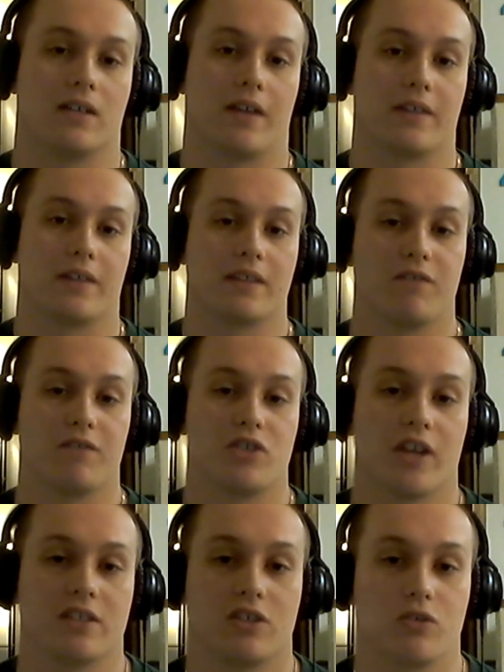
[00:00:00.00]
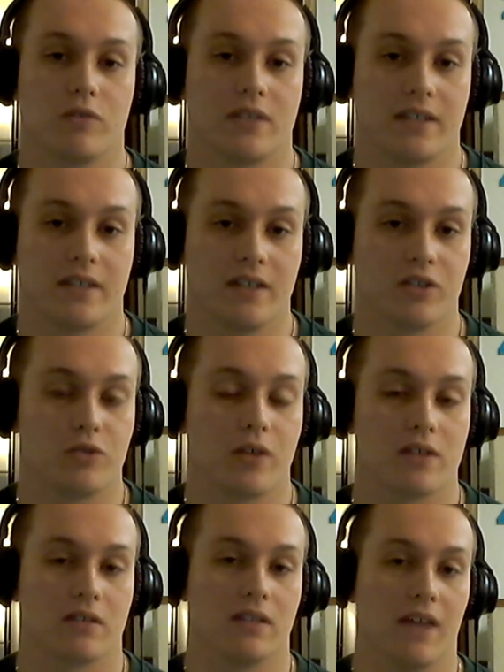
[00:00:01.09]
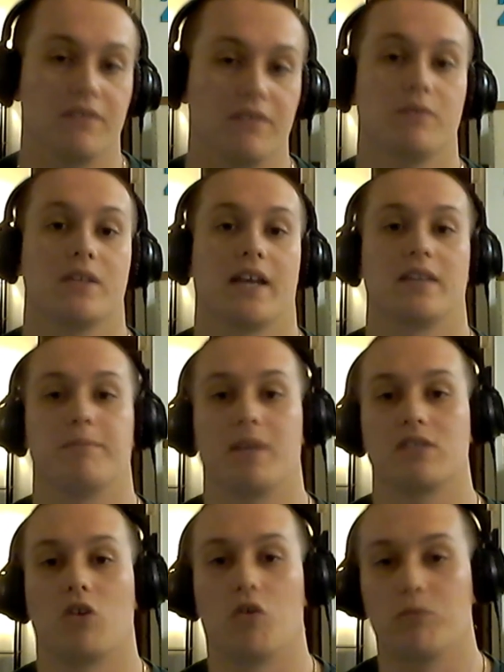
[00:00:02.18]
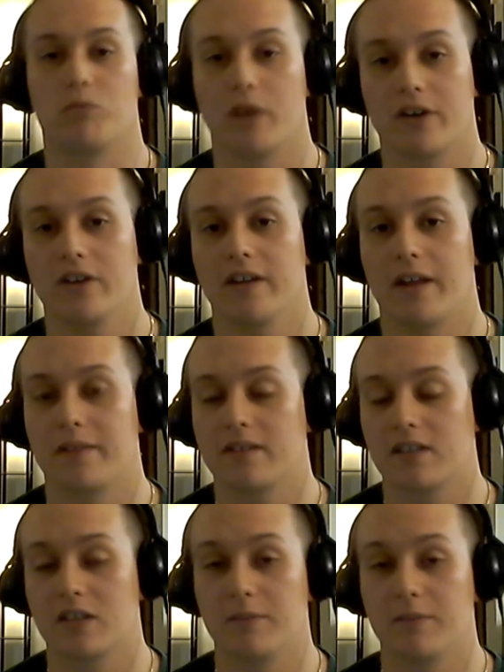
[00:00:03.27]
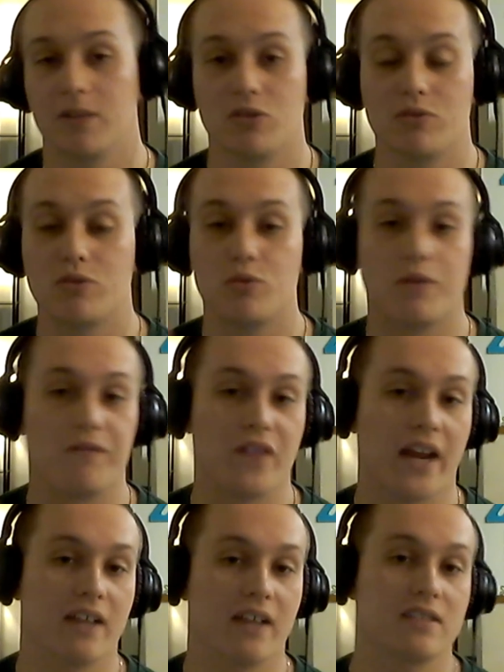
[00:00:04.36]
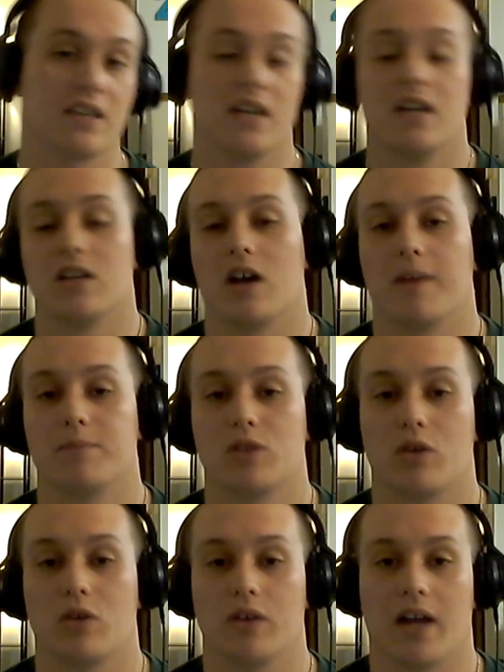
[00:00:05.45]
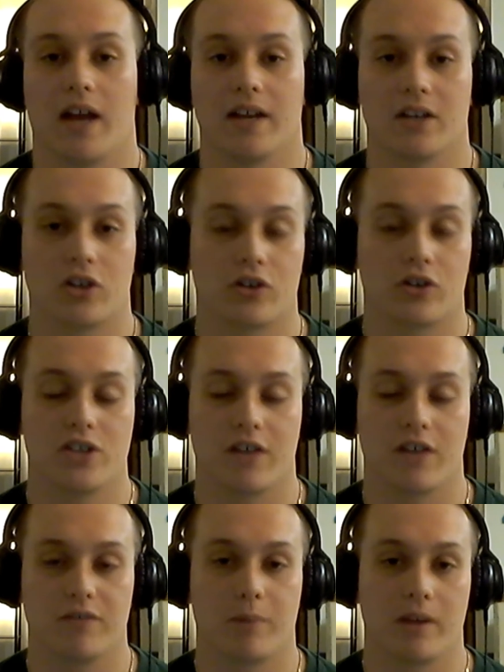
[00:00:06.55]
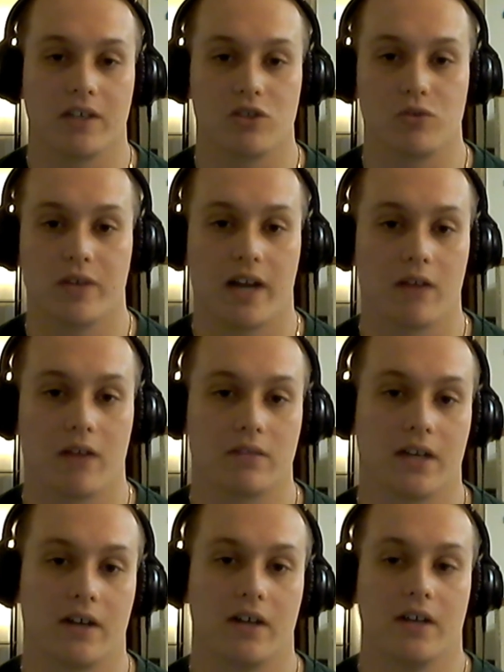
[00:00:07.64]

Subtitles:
I think they have a chance to do what they did in 2011 when they had the best home record, and I think that's going to be due to the fans. So I encourage everybody to get out there